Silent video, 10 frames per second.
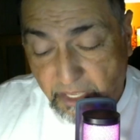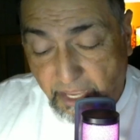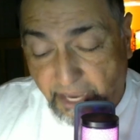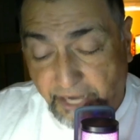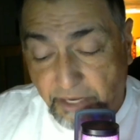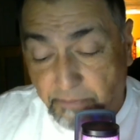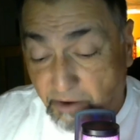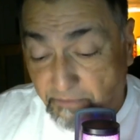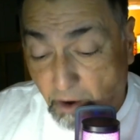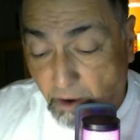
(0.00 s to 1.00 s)
And
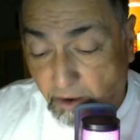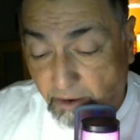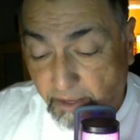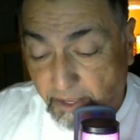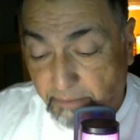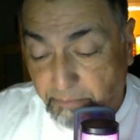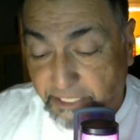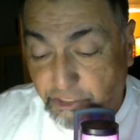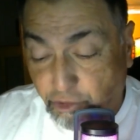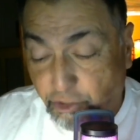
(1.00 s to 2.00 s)
above all, make
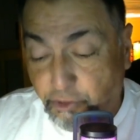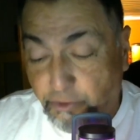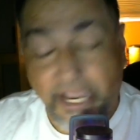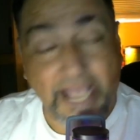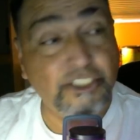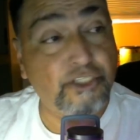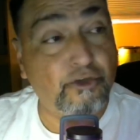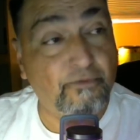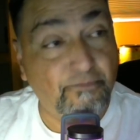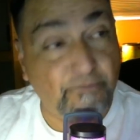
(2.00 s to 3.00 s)
sure you cast your
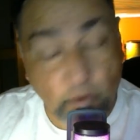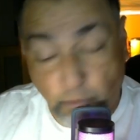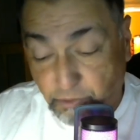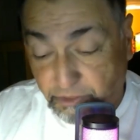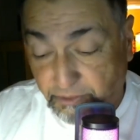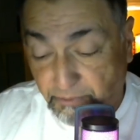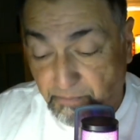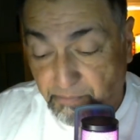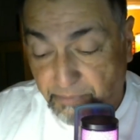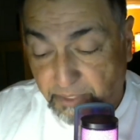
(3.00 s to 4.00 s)
vote.
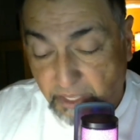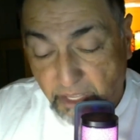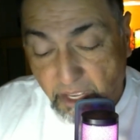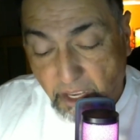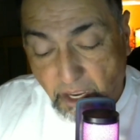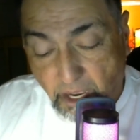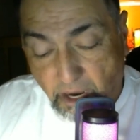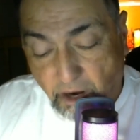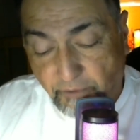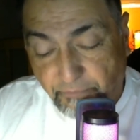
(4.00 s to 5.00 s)

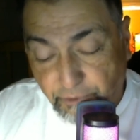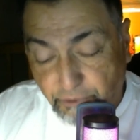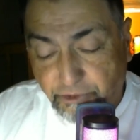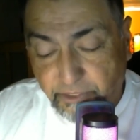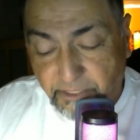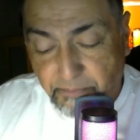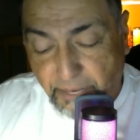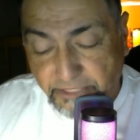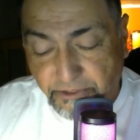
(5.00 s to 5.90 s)
Our future depends